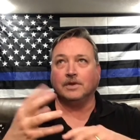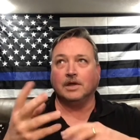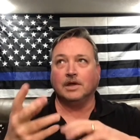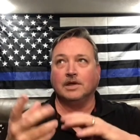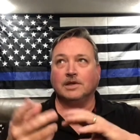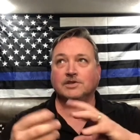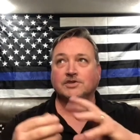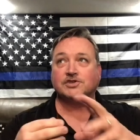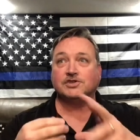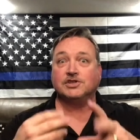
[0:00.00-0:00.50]

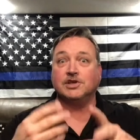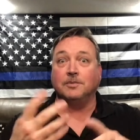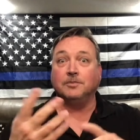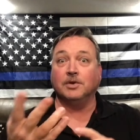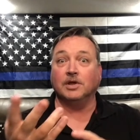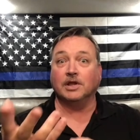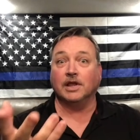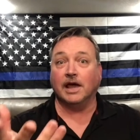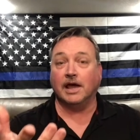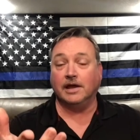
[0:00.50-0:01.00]

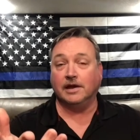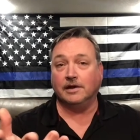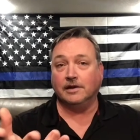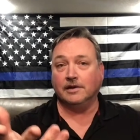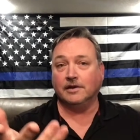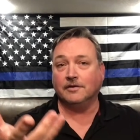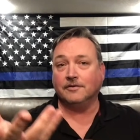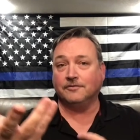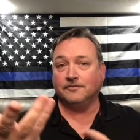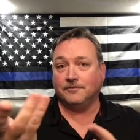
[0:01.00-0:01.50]
simulated
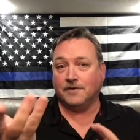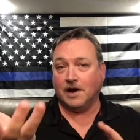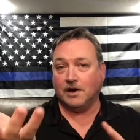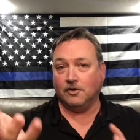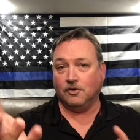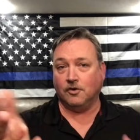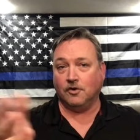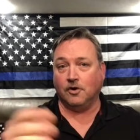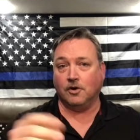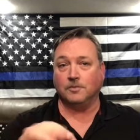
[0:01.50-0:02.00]

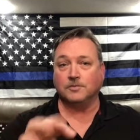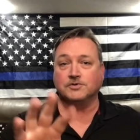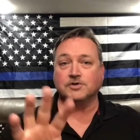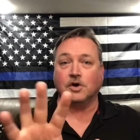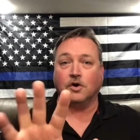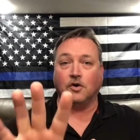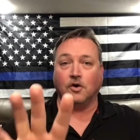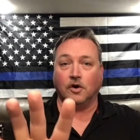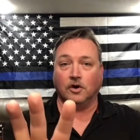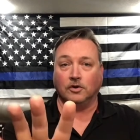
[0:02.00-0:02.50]
firearms
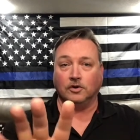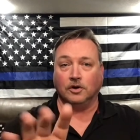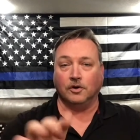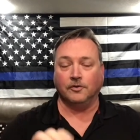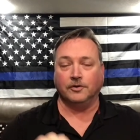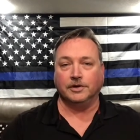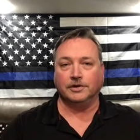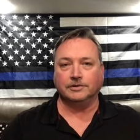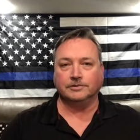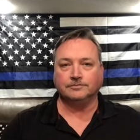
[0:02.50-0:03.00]
are
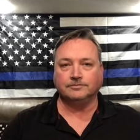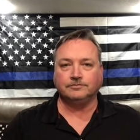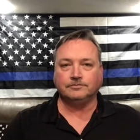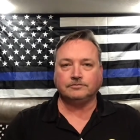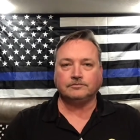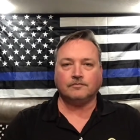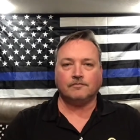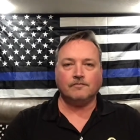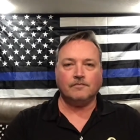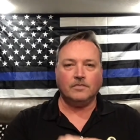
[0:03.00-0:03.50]
loaded.
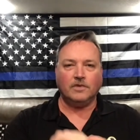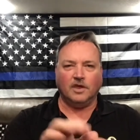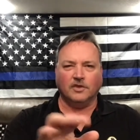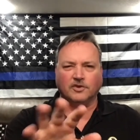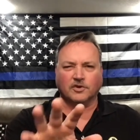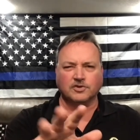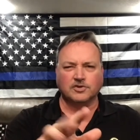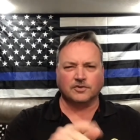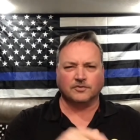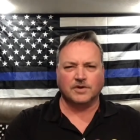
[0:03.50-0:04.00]

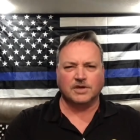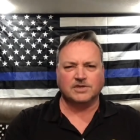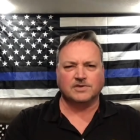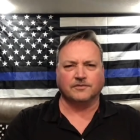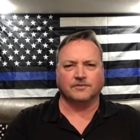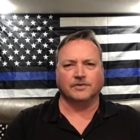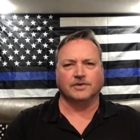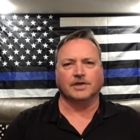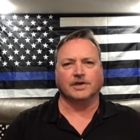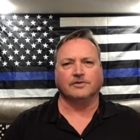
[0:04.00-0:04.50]
There's a reason
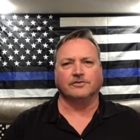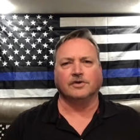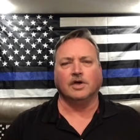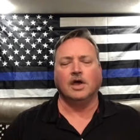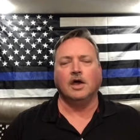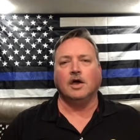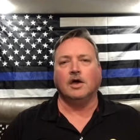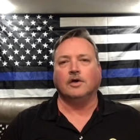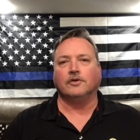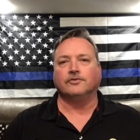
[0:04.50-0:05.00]
for this.
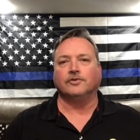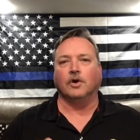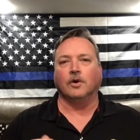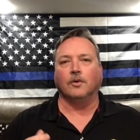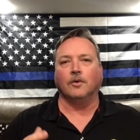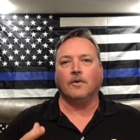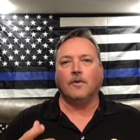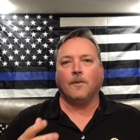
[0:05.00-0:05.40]
So,